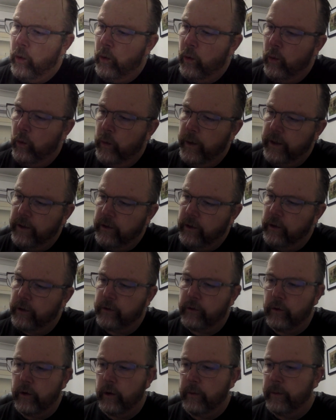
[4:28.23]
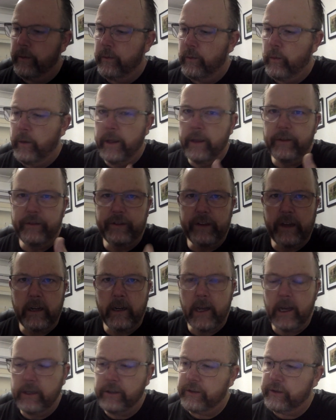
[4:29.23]
With youth group, with
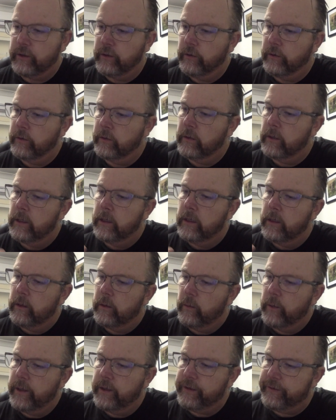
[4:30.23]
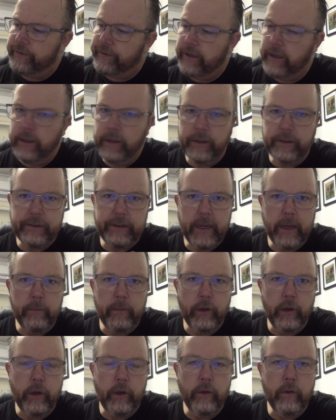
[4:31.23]
Sunday school, with seniors and
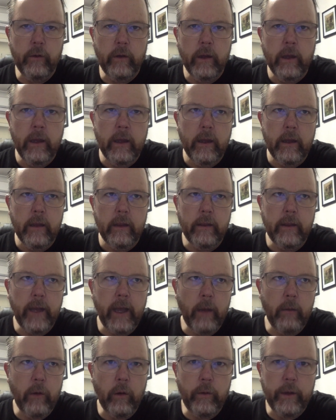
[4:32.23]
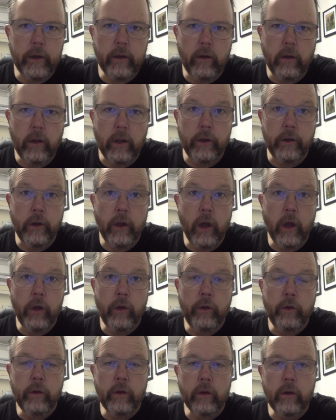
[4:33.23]
MU, they are what we call a
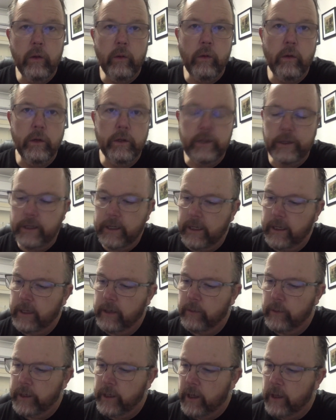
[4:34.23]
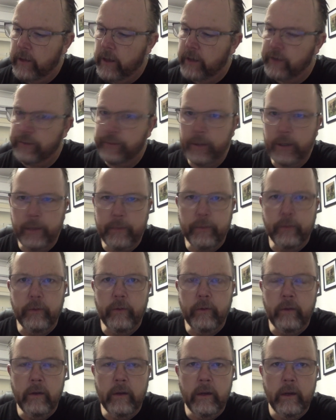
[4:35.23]
known quantity. We know those
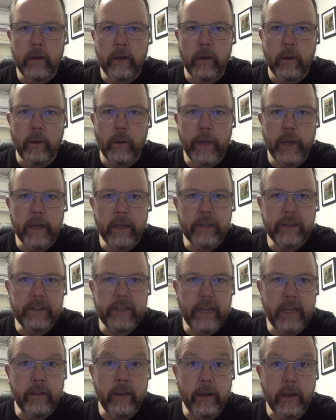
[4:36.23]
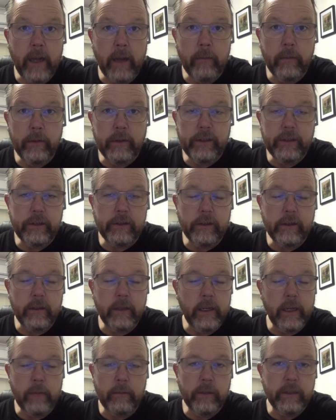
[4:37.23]
people, we understand the numbers, and the
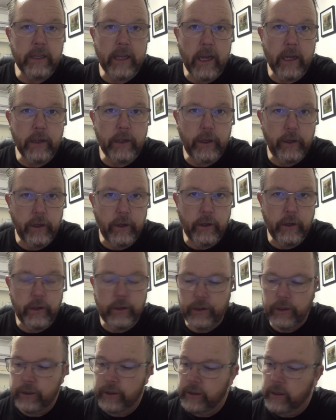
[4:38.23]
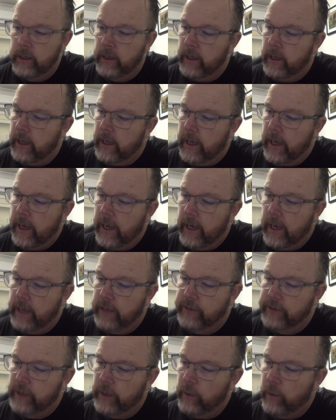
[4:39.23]
numbers aren't huge, and
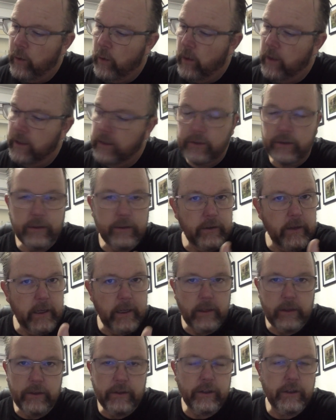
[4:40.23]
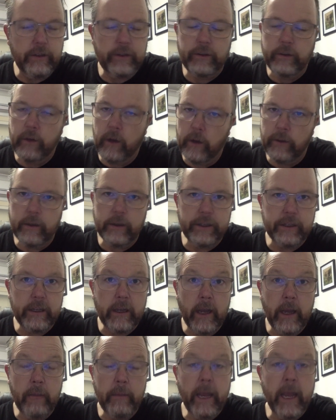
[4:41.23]
so it's just not the
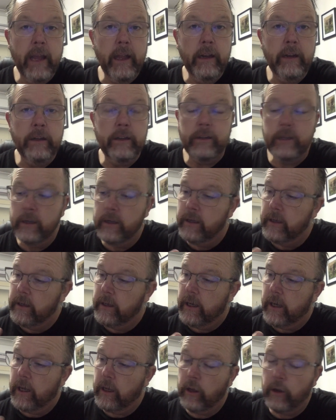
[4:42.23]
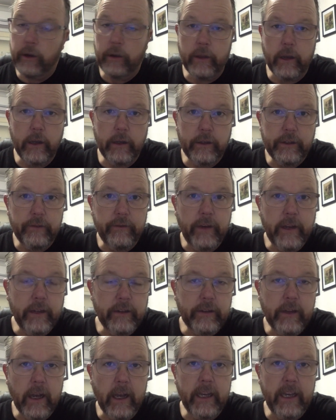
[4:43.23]
same. And a lot of those
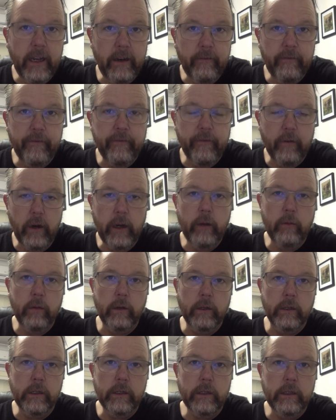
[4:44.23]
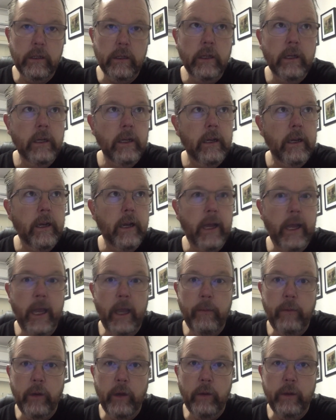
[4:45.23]
events are infrequent.
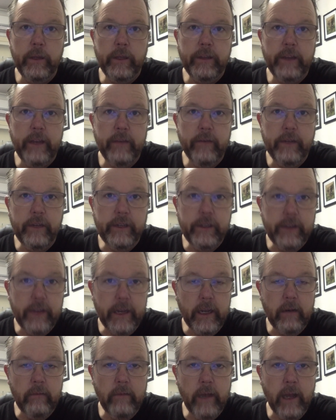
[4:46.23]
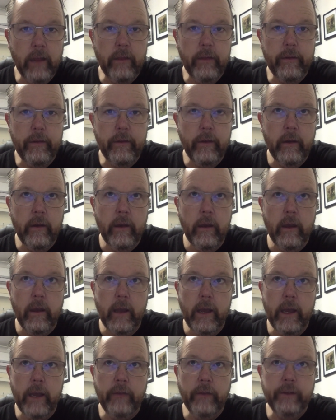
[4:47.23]
MU is every second month,
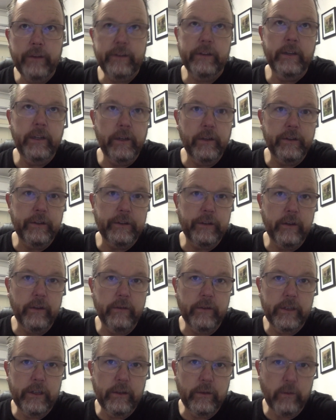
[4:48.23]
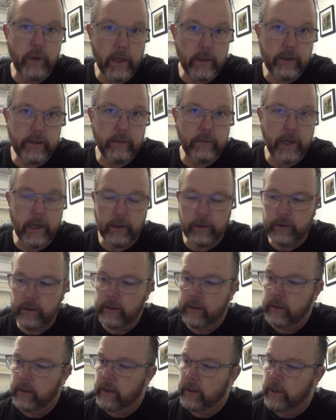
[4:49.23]
and the seniors service is once a month.
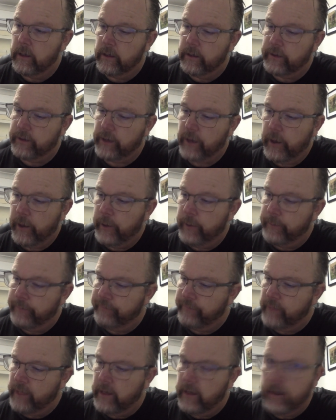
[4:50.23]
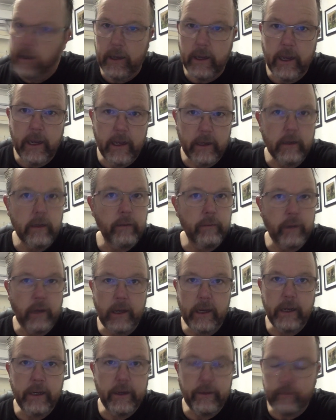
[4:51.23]
So
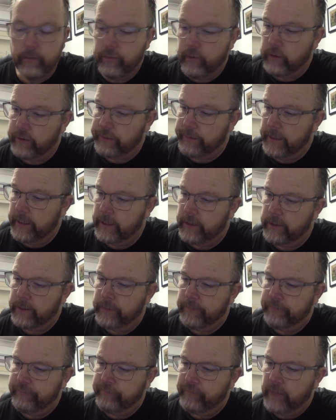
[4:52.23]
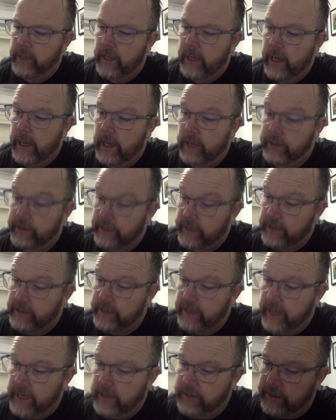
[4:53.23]
completely different prospect. So that's
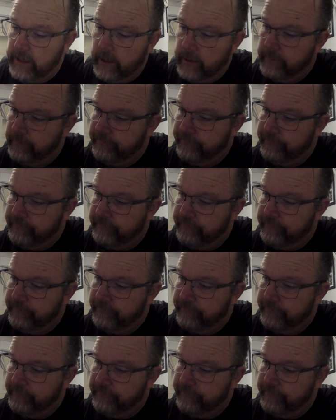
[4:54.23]
the answer.